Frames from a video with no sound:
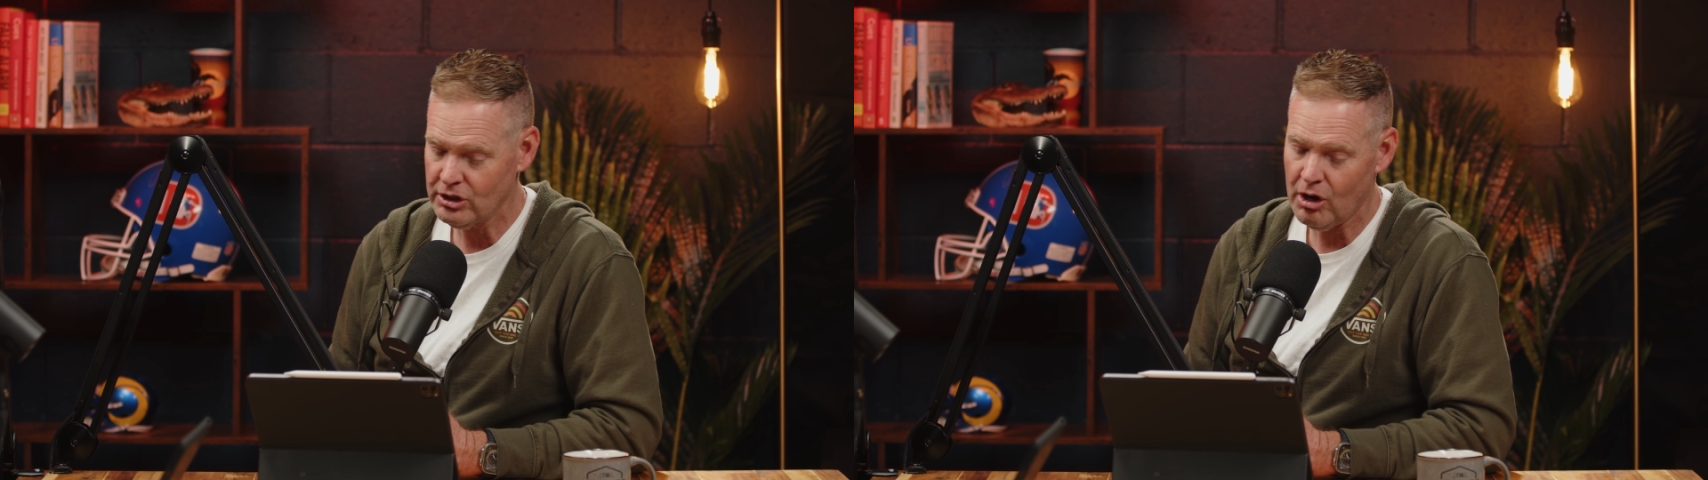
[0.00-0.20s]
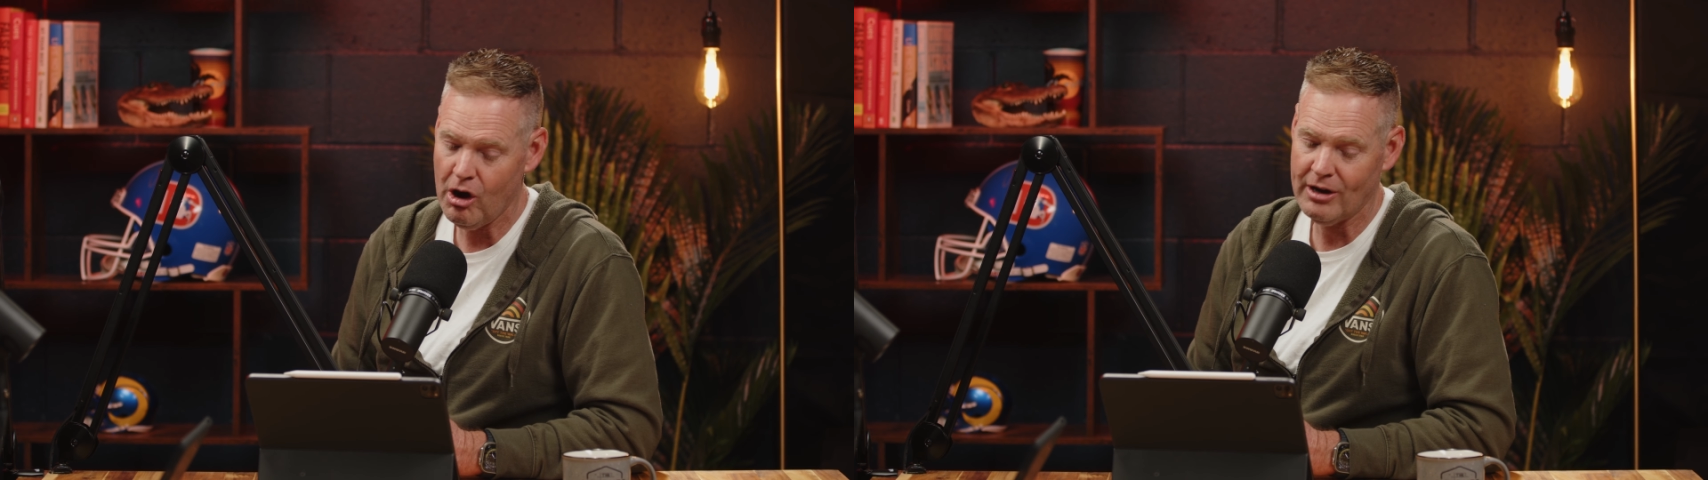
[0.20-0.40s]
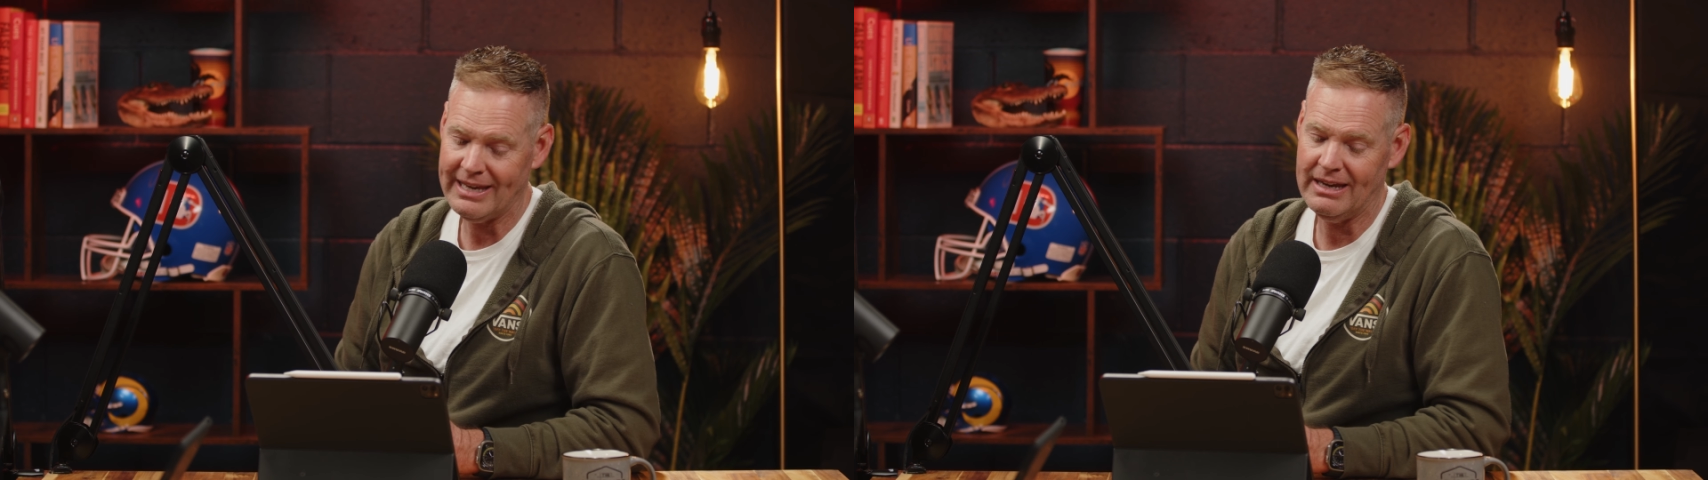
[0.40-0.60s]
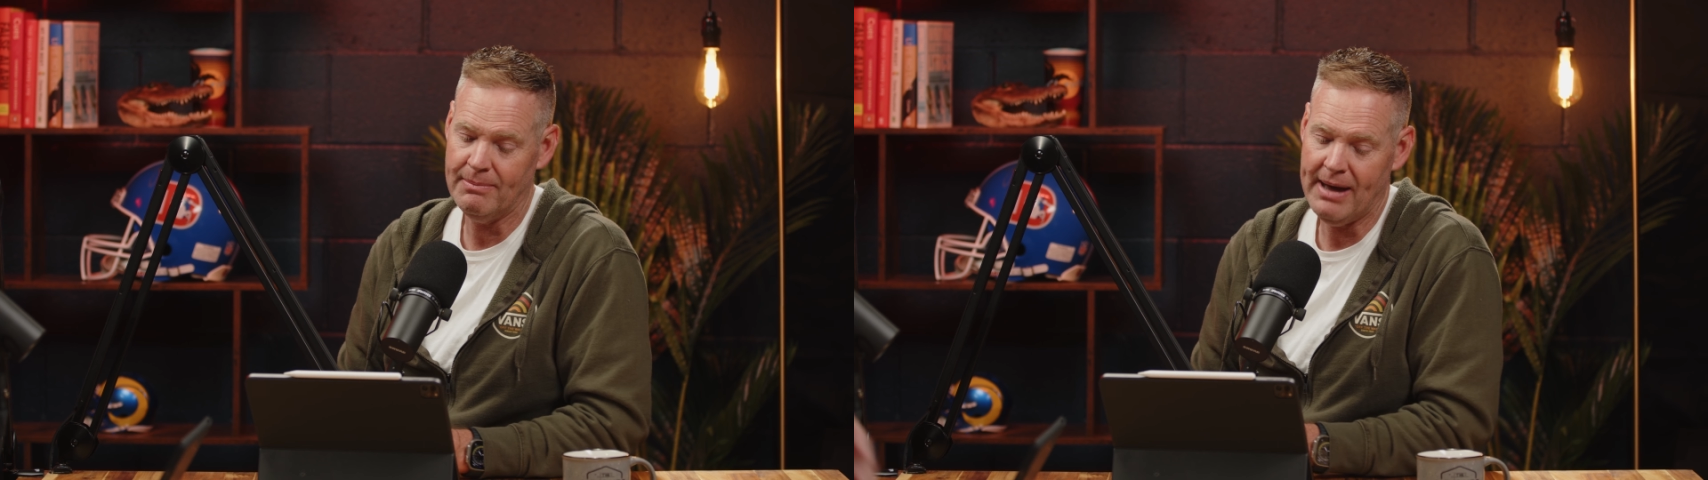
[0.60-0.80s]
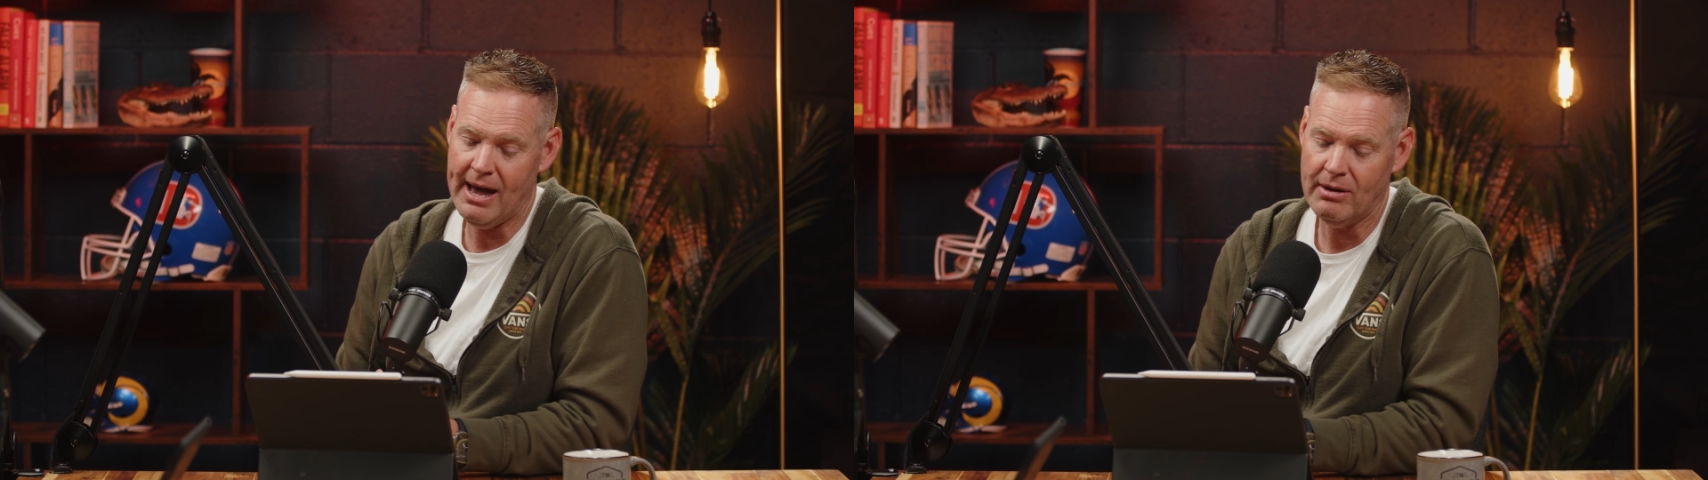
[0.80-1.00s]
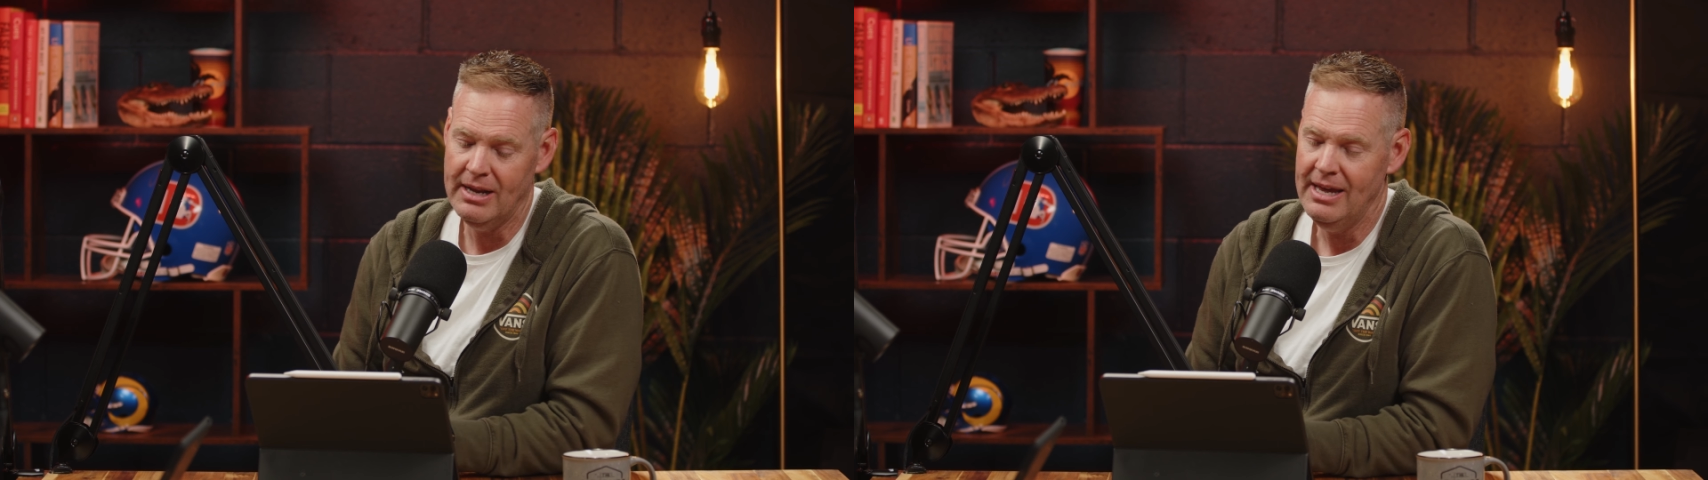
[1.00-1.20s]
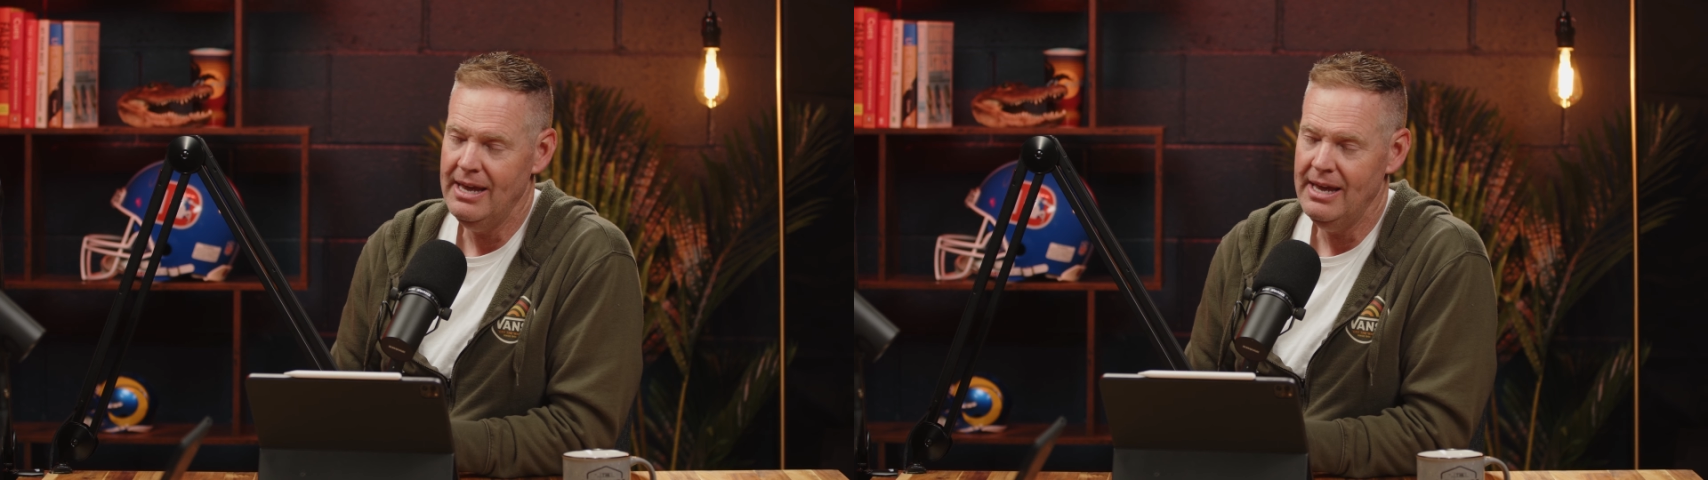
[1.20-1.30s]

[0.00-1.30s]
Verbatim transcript: talking about.